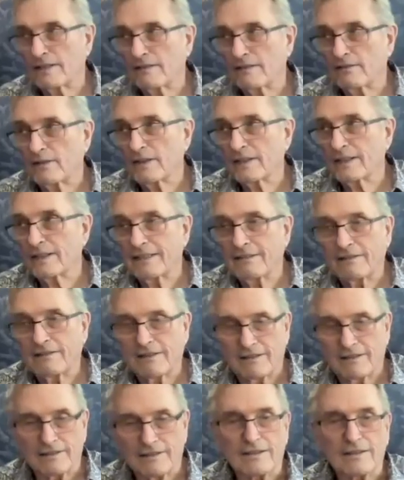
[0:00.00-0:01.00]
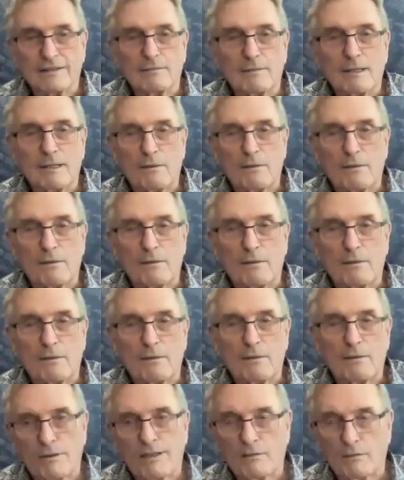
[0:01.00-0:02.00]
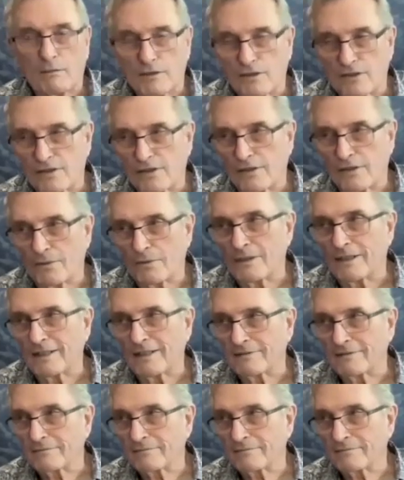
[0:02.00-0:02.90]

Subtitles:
very clear about what you really want, what you don't want.